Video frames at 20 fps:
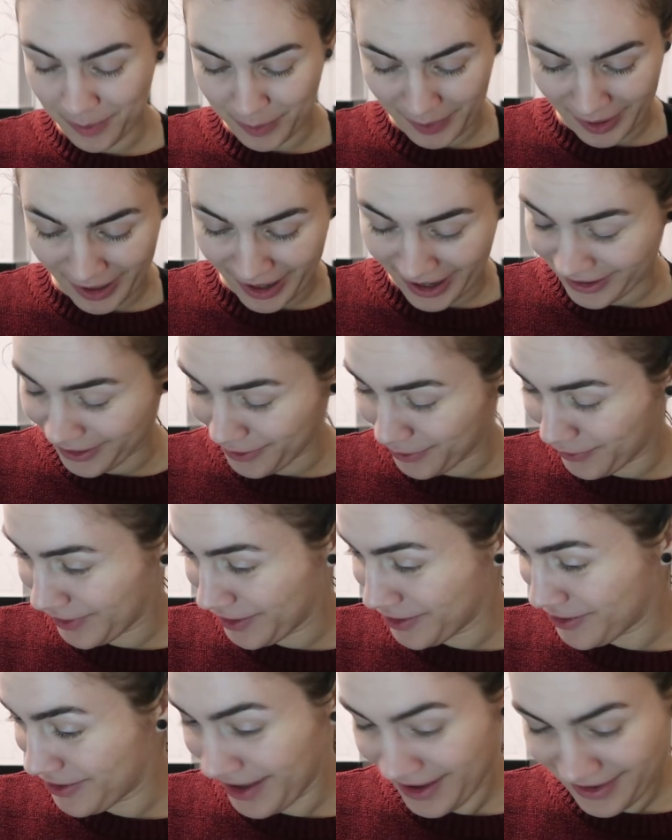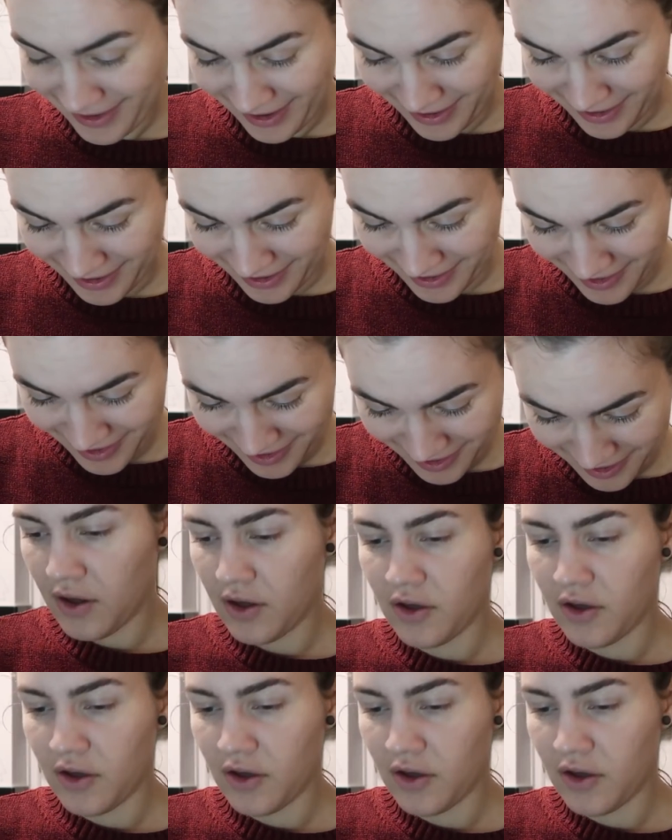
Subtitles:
I'm not gonna finish that sentence.